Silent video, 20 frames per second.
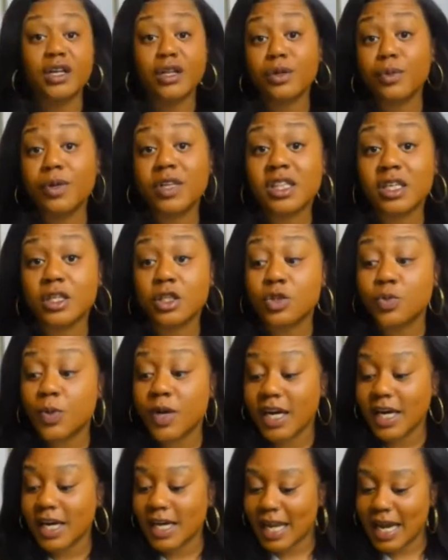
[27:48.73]
dealing with this
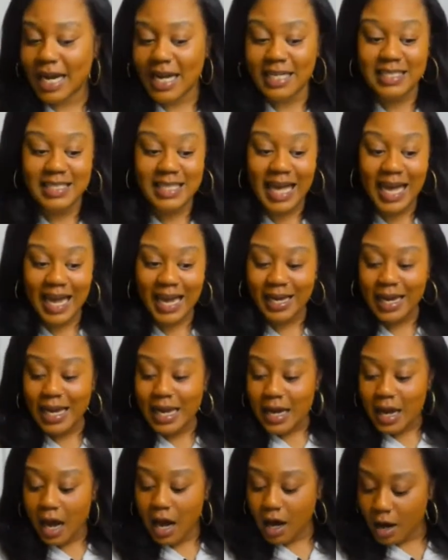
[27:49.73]
wig. Like I said,
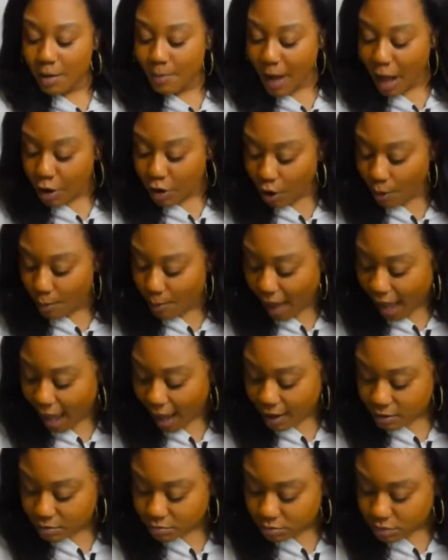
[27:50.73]
I'll go
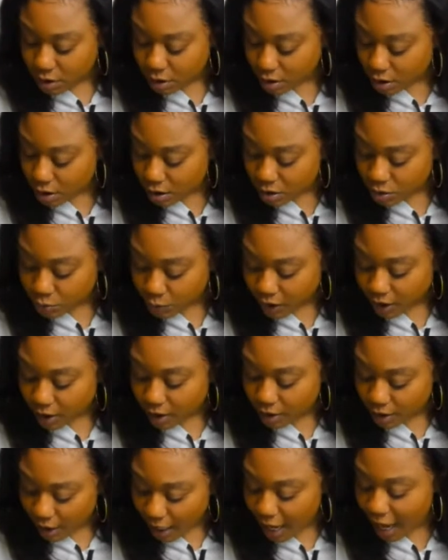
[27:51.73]
back to this
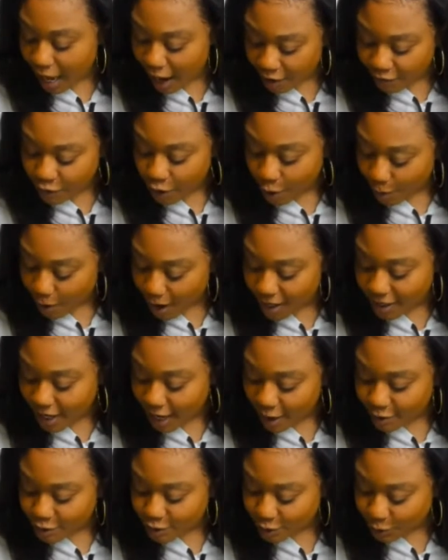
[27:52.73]
wig that I have on right
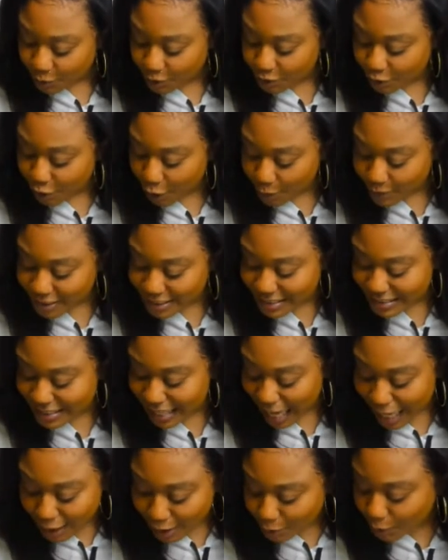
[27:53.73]
now so we'll know
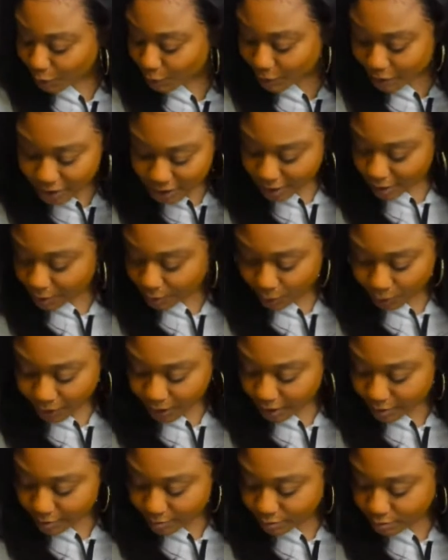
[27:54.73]
exactly what we're dealing
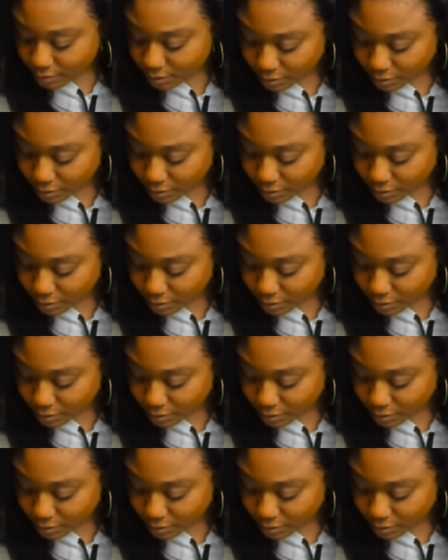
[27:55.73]
with.